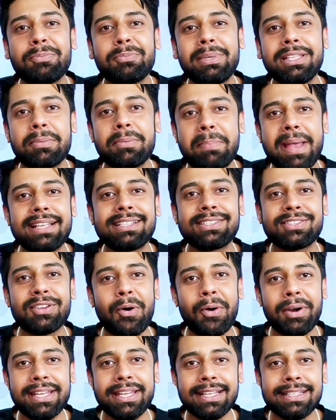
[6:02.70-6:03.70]
the best
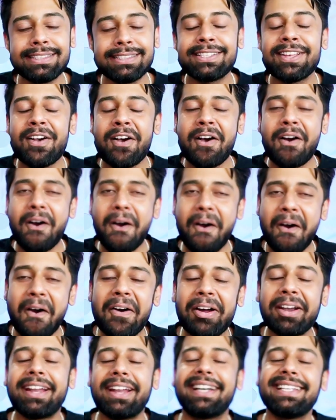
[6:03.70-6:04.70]
audience
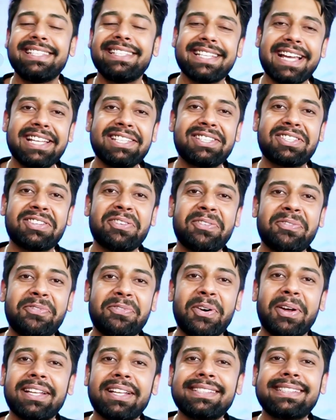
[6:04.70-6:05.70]
or a judge
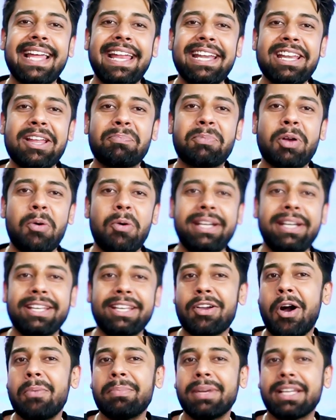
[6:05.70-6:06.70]
for a stand-up comedy
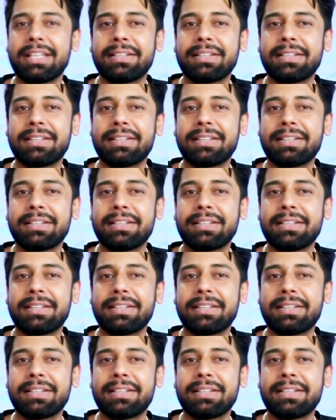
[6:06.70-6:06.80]
comic.